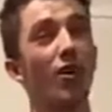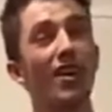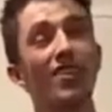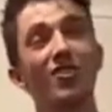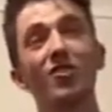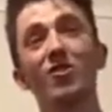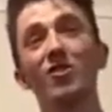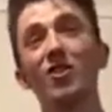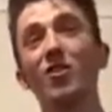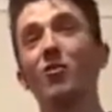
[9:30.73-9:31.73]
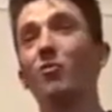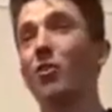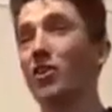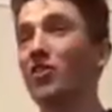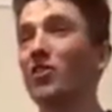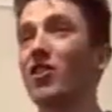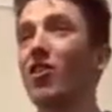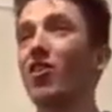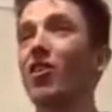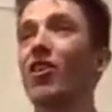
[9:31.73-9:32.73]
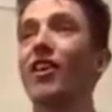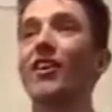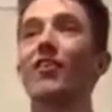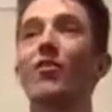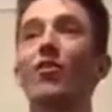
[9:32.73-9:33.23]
into when using online or